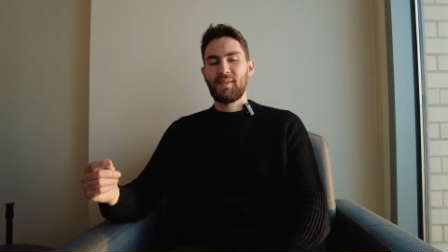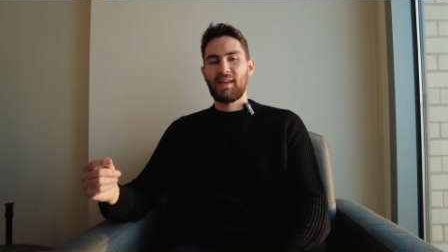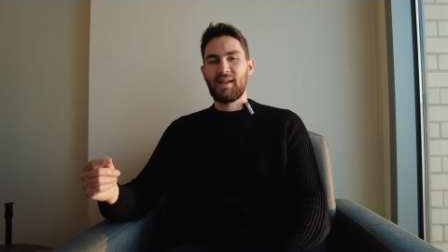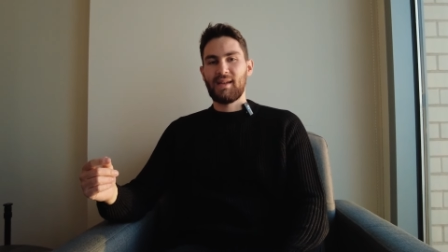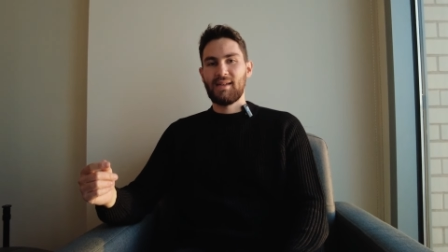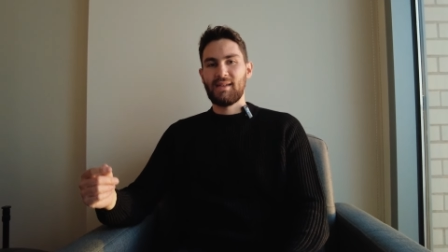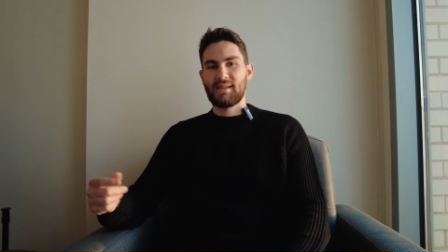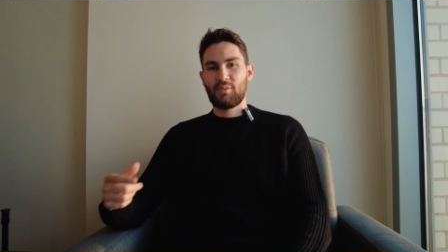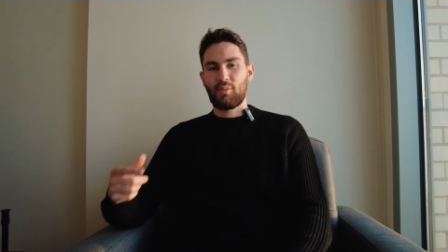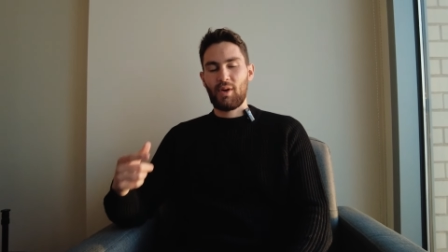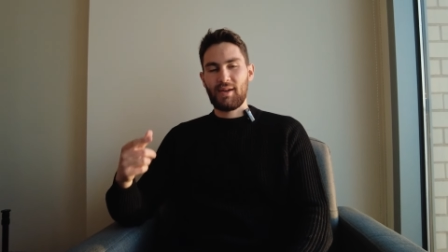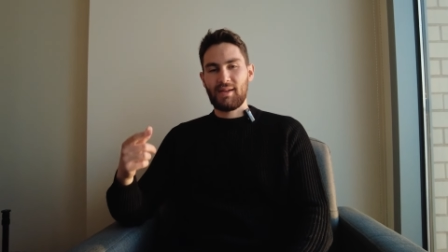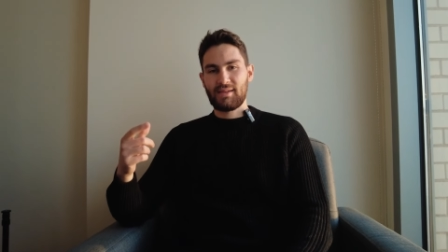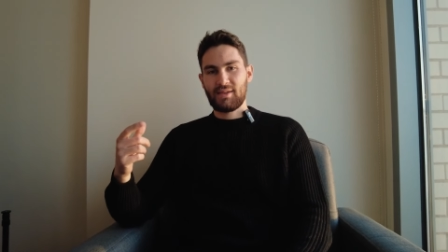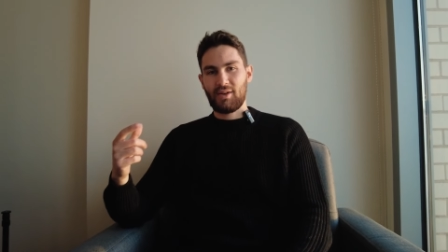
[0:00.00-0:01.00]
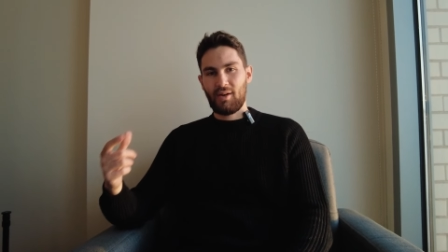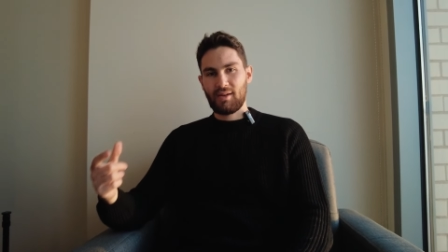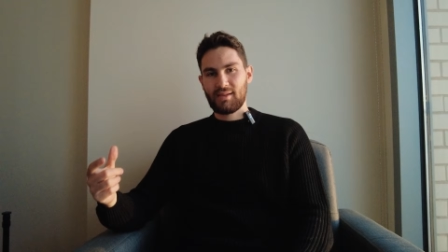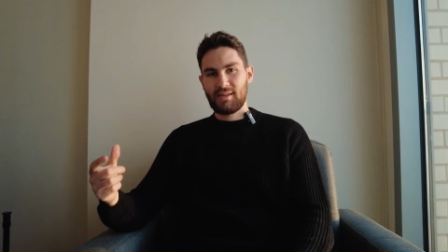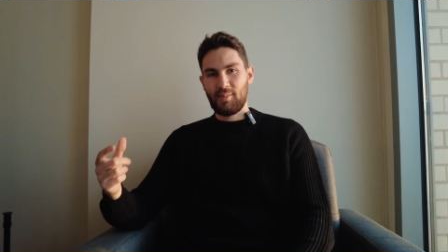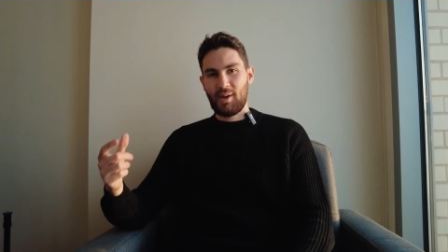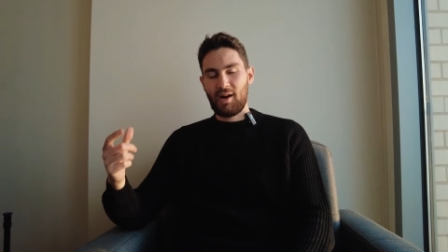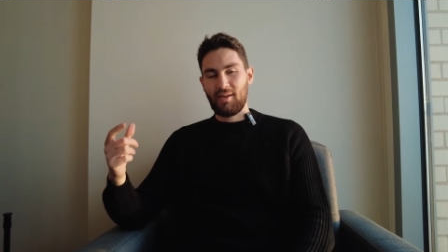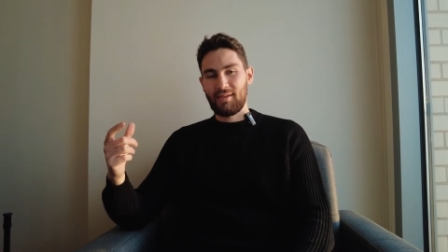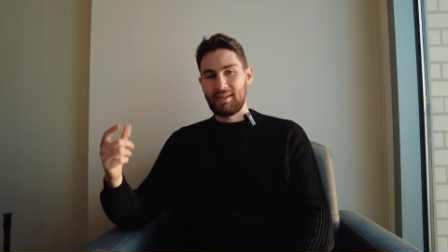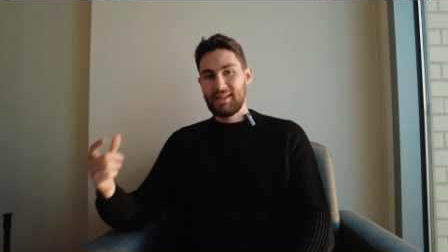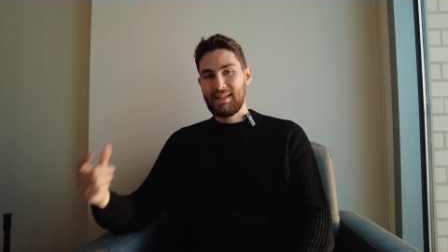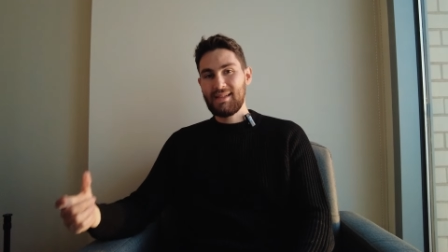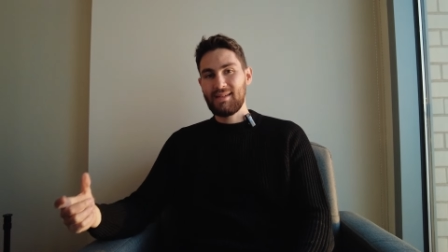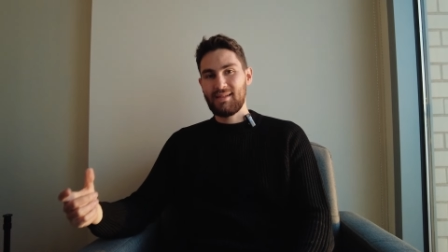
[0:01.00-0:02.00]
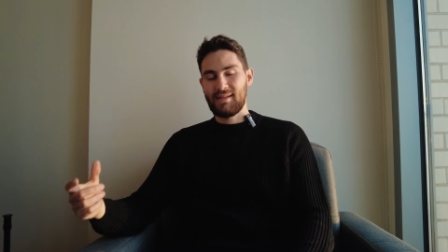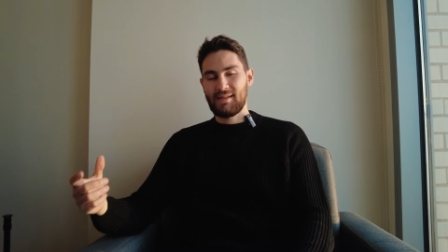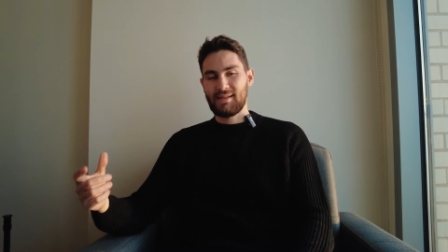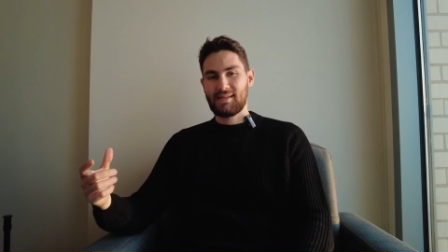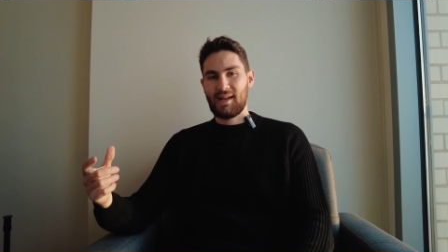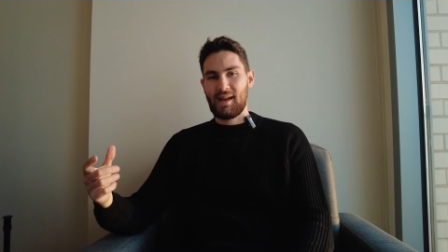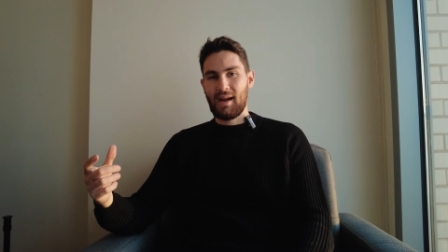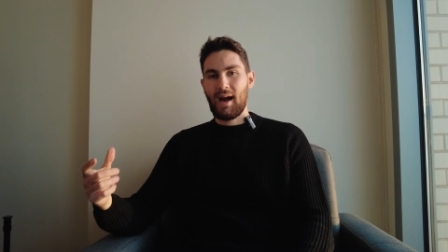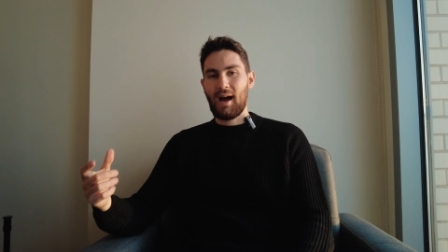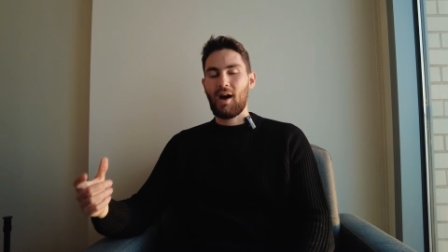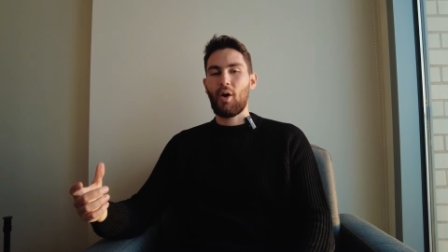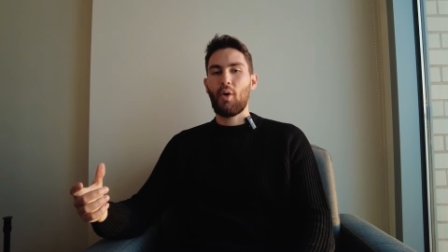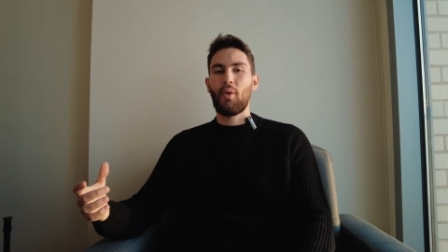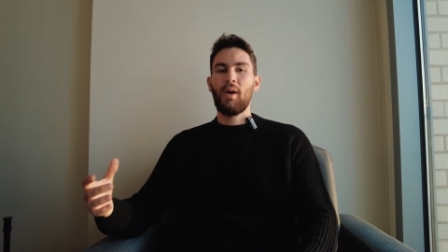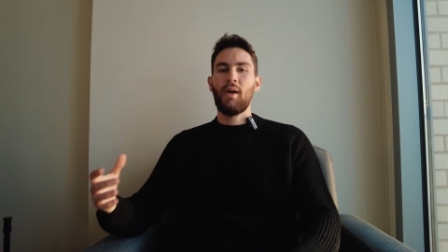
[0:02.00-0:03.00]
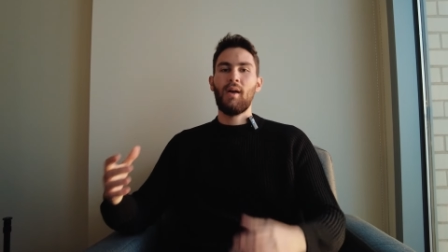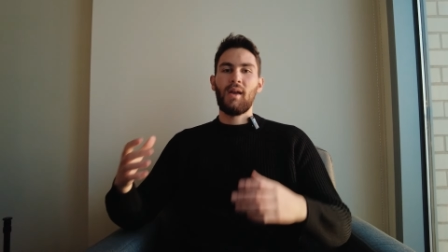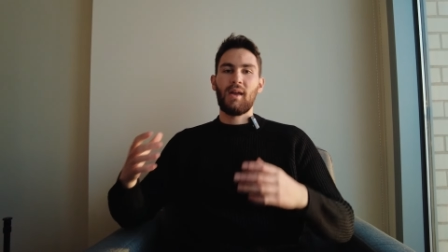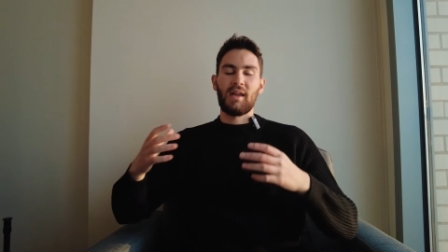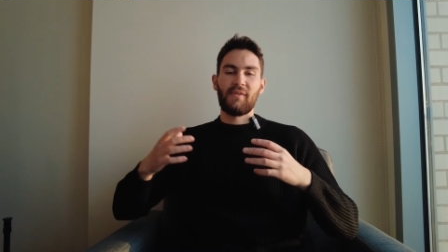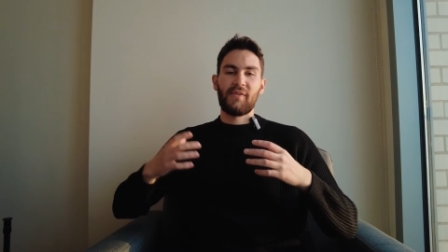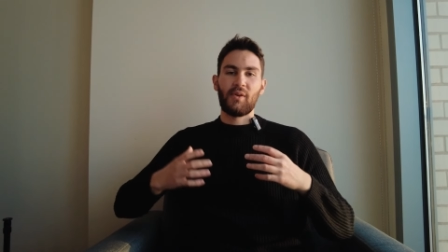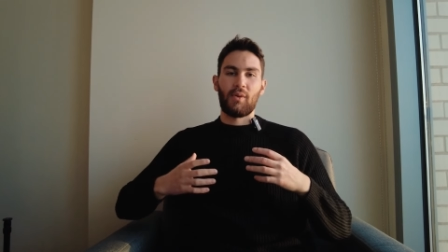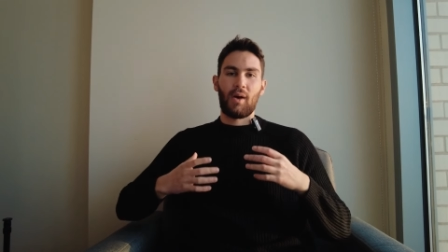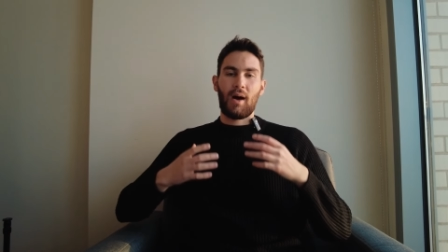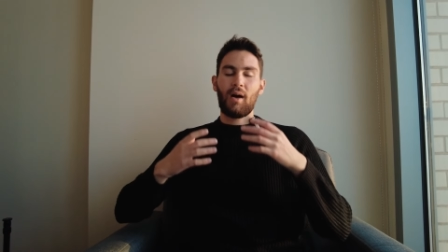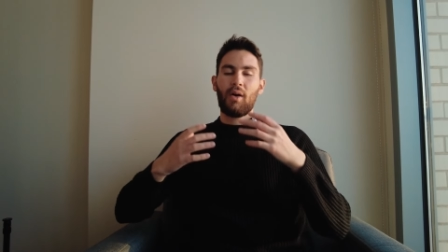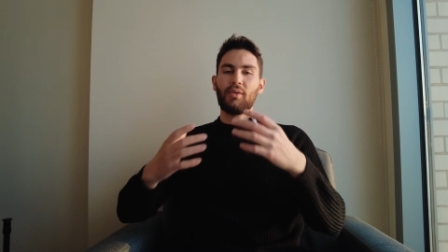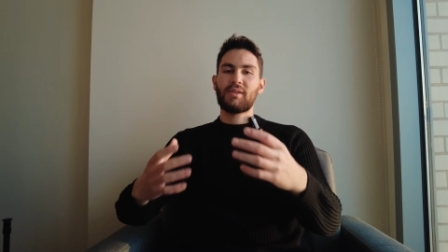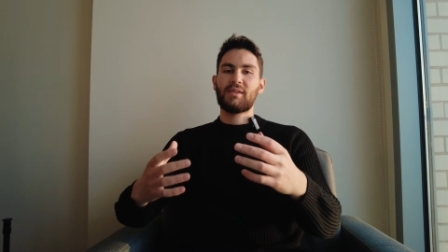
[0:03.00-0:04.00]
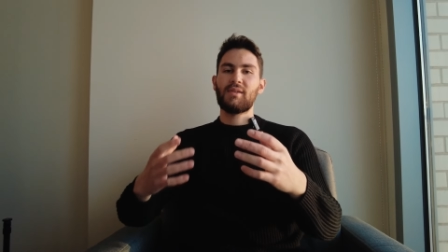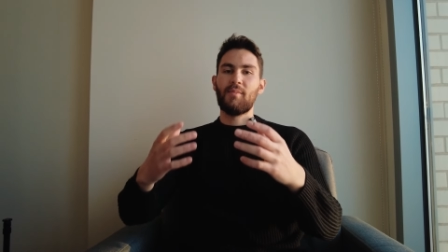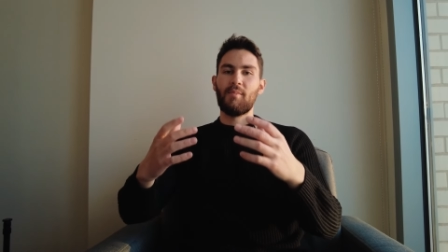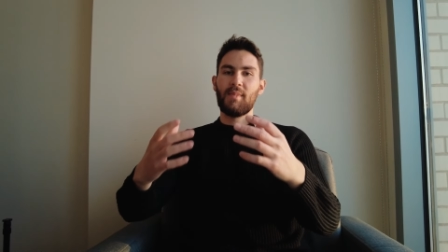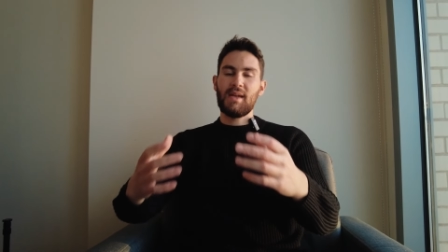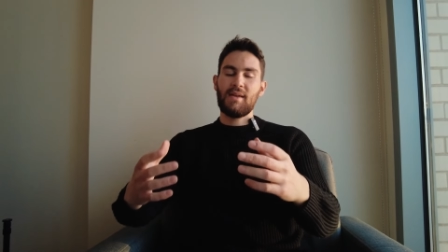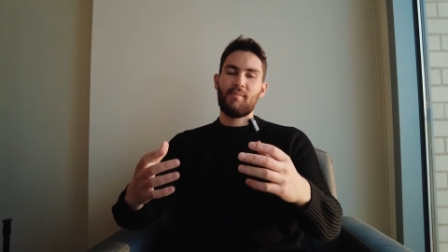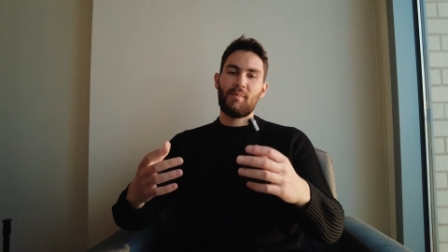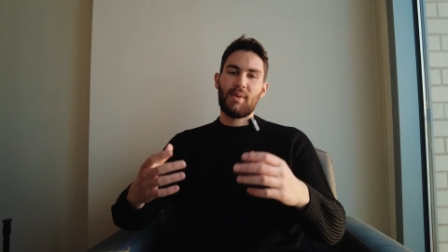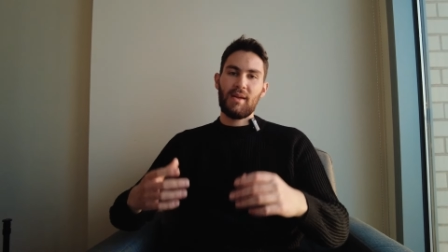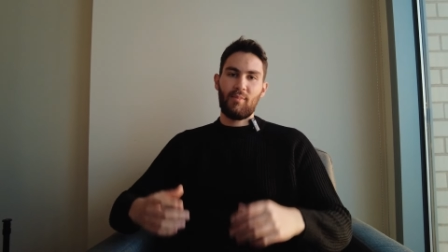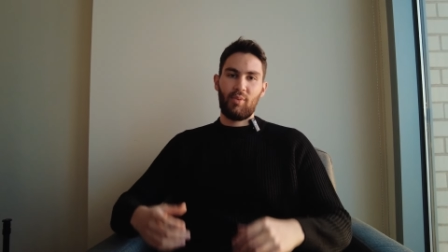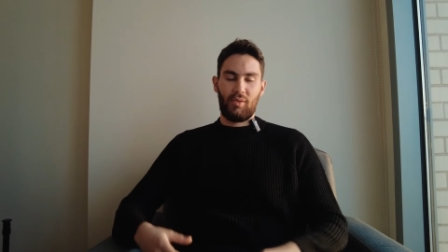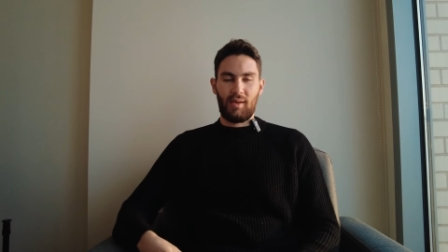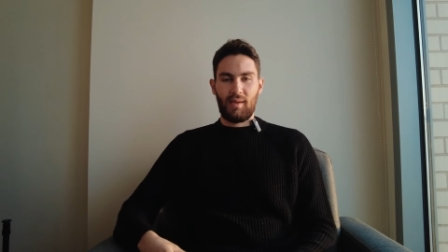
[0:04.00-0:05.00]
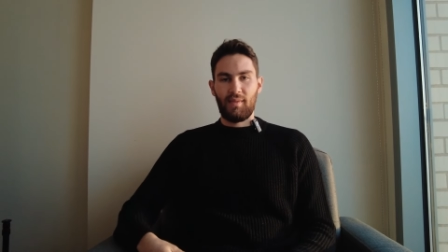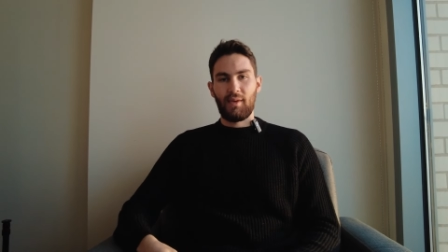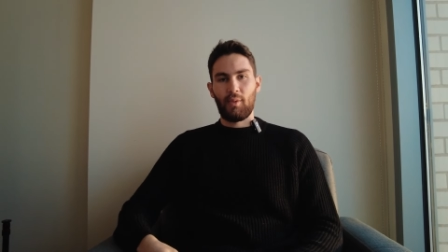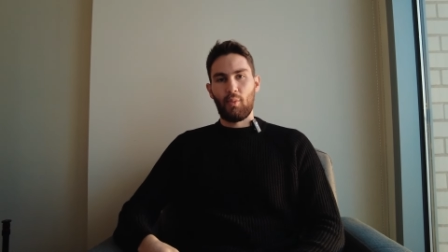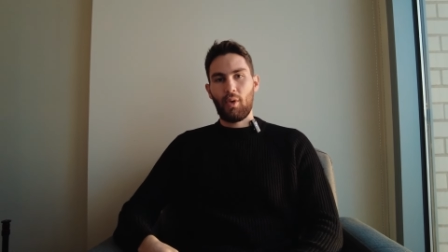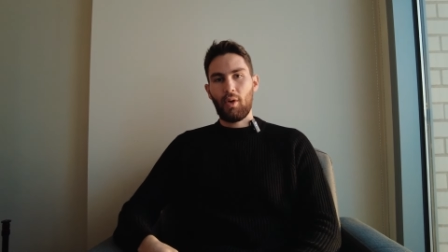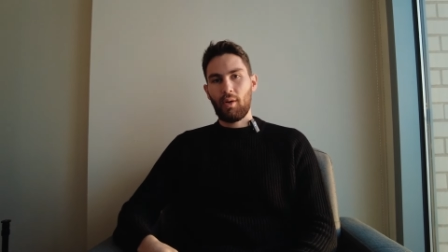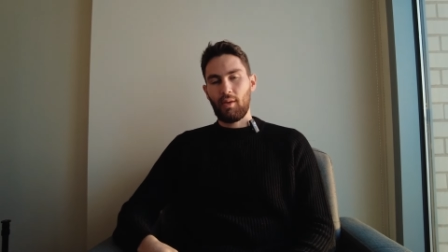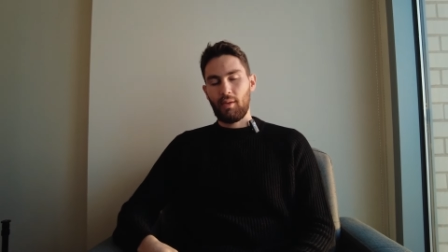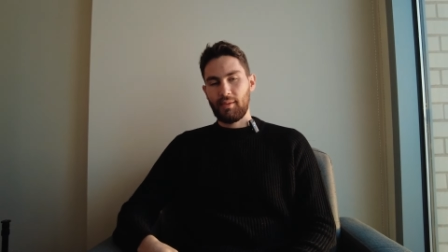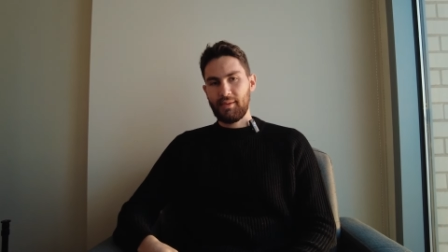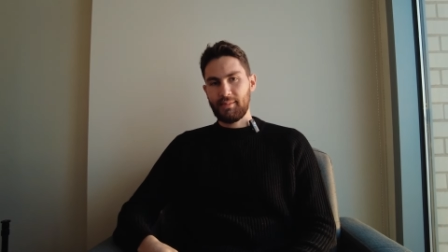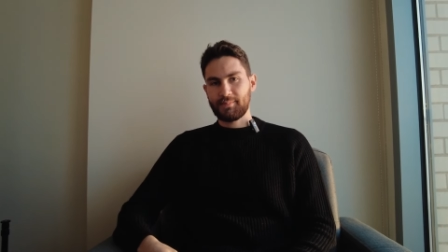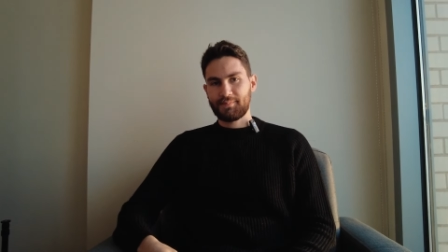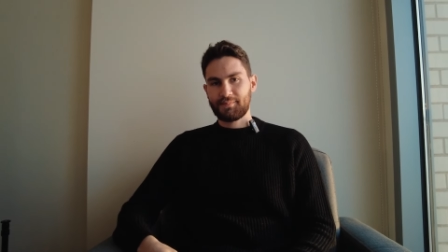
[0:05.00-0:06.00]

is when it talks about neediness and how if you're out to meet people in the world,